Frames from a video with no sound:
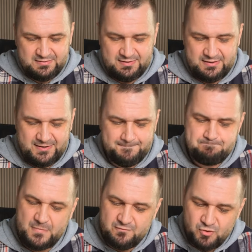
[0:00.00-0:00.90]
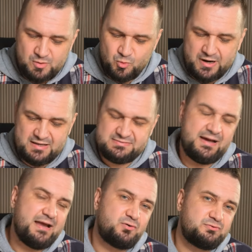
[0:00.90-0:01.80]
Um, Volume-wise,
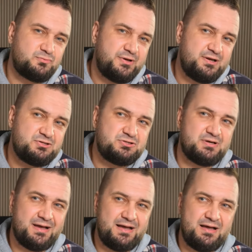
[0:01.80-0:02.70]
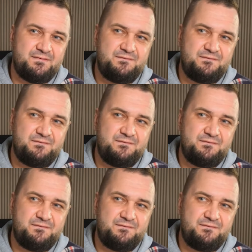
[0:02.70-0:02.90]
I could reach uh,